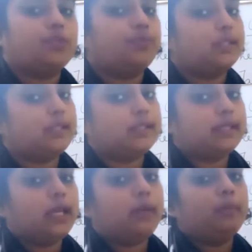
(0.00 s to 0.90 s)
was the
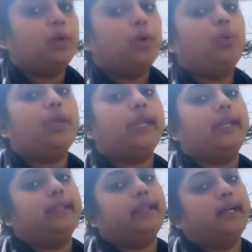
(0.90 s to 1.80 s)
same who
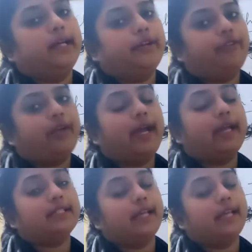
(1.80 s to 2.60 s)
killed the rat.